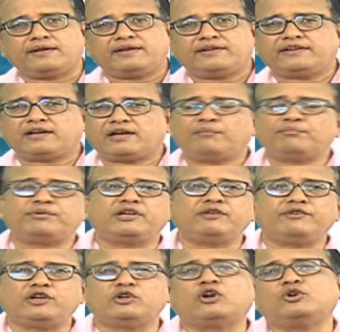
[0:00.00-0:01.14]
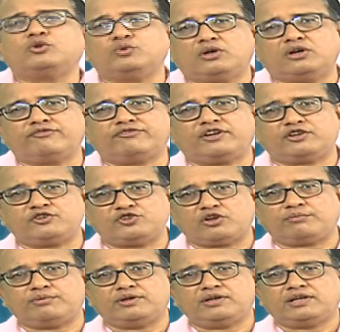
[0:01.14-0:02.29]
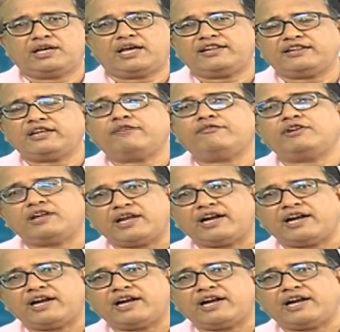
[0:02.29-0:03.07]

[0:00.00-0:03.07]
the company will not do a fair job and they will